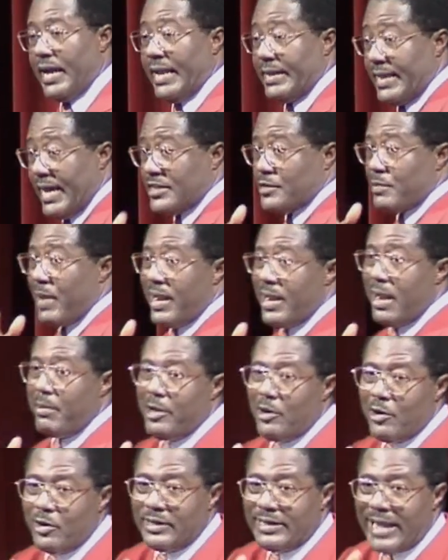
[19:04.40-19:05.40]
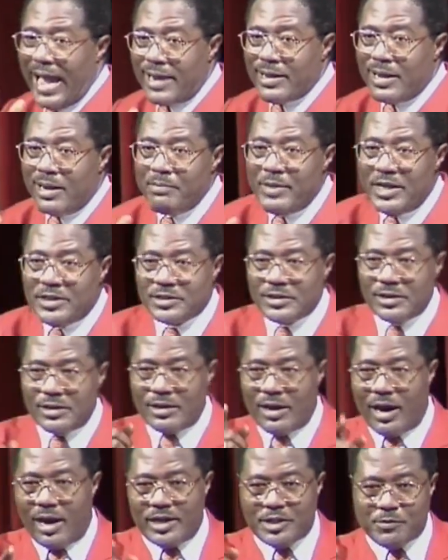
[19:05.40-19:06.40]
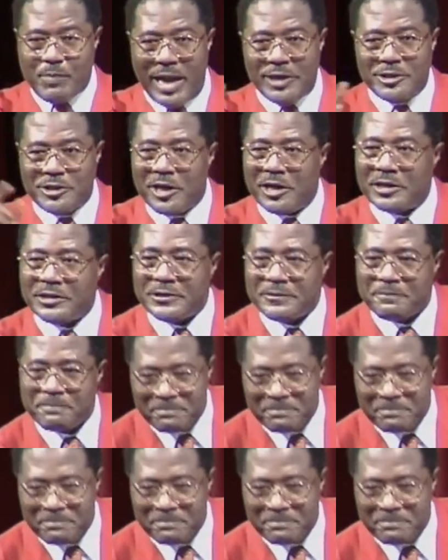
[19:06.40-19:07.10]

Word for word: And that's my name, you know. Daniel means God is my judge.